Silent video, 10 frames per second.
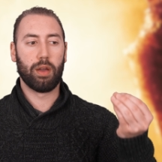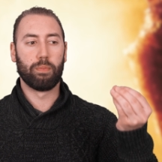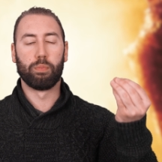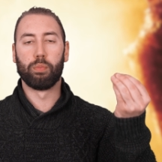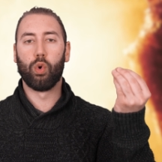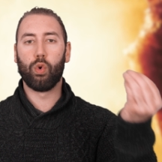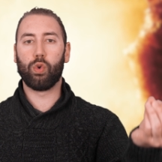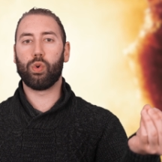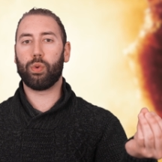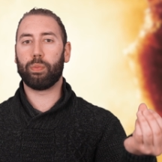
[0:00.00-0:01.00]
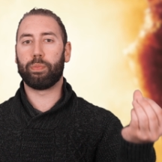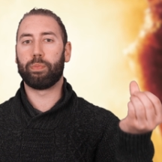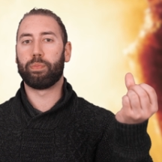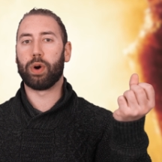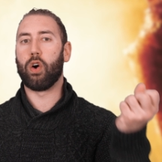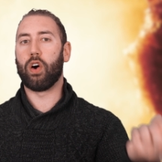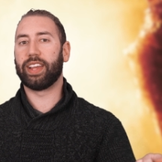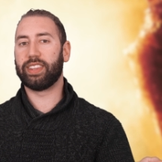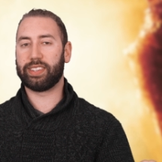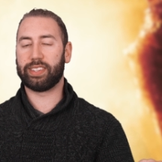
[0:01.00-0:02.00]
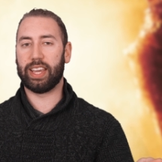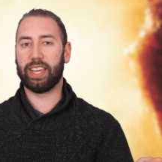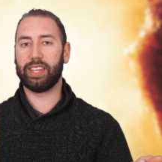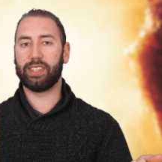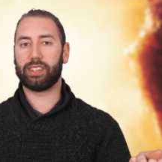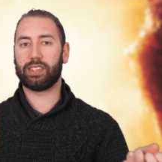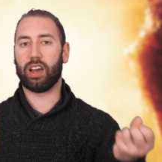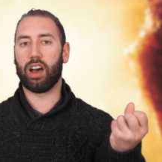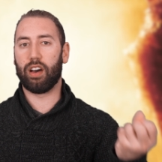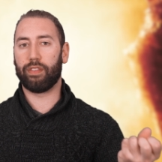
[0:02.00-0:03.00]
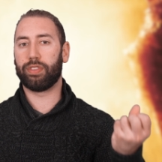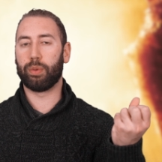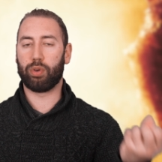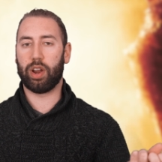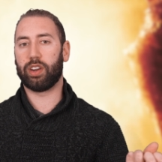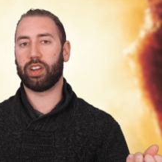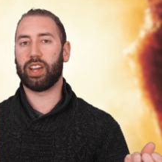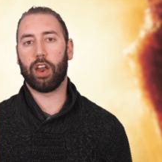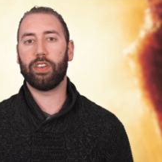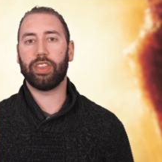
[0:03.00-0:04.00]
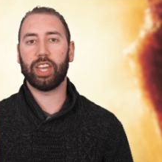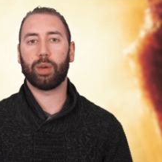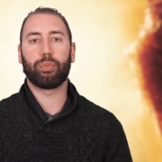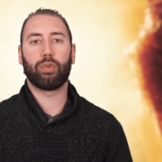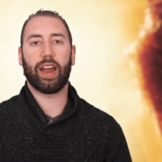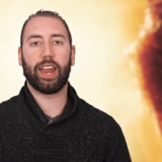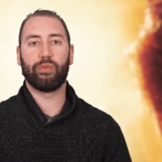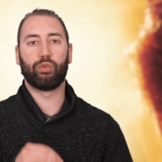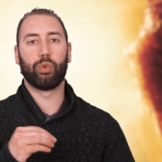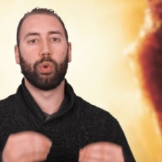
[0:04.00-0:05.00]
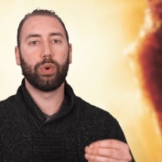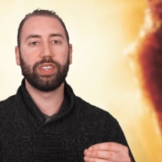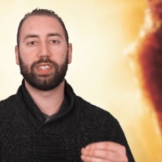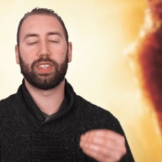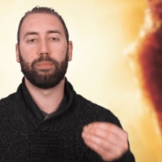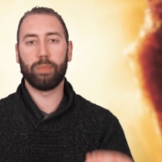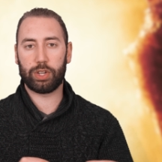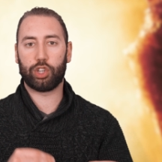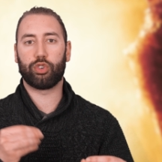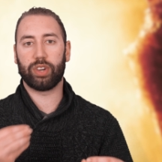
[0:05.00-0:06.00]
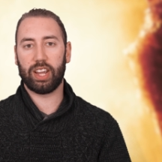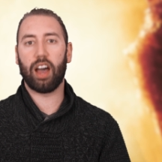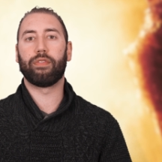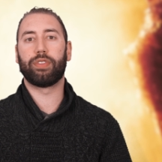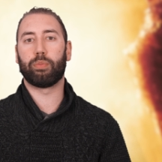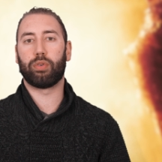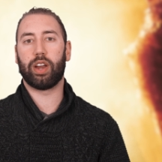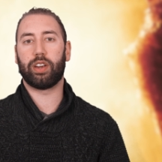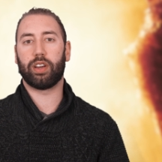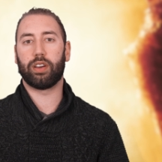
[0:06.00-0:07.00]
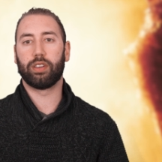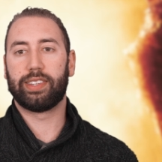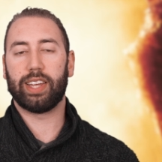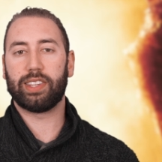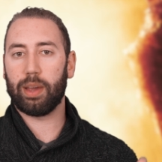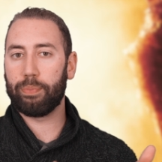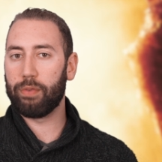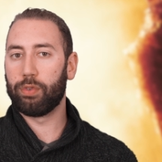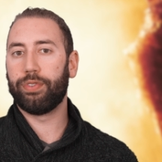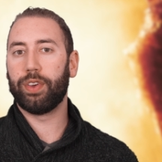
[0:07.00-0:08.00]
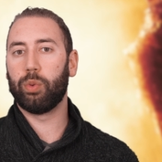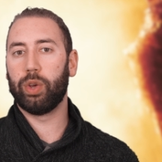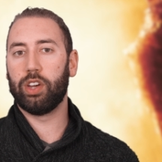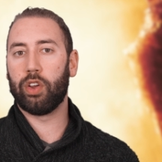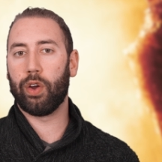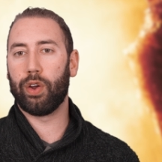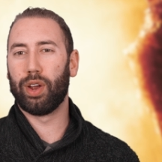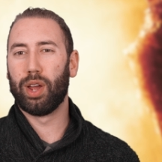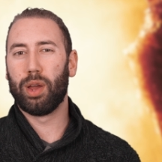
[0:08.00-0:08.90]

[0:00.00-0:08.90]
more behind the scenes of the Predator. I don't think Prey ruins the mystery of the Predator. It sets up everything we know